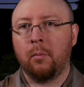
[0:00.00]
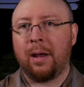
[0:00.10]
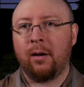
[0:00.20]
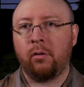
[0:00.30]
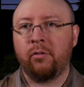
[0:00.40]

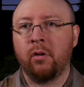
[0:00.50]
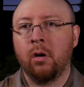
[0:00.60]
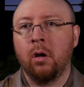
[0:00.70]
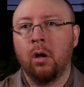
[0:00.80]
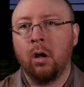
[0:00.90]
panels.
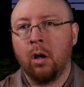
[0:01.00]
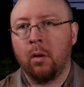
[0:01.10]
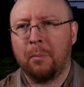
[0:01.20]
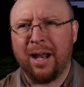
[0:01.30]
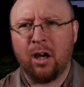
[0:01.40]

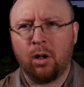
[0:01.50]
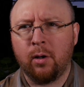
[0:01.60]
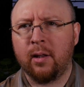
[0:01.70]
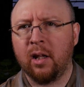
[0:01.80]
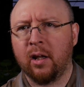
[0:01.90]
Bicolor,
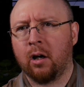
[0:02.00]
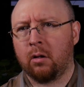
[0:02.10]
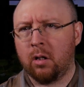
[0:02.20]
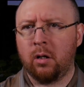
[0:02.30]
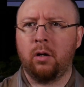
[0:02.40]
I think they're
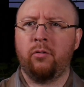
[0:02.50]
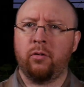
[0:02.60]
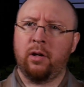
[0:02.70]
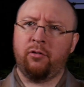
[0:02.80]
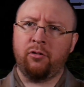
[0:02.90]
called. So
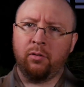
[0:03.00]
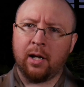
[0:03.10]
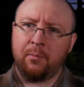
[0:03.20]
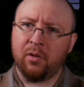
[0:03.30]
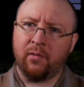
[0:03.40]
there's two
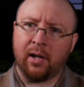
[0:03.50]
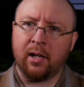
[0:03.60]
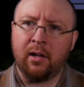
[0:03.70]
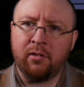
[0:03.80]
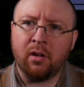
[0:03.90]
types of
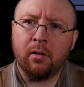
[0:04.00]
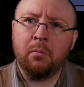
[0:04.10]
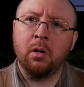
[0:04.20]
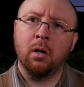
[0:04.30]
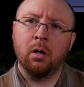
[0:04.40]
LEDs on them.
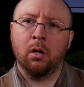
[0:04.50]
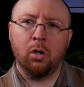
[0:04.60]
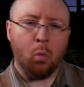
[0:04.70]
The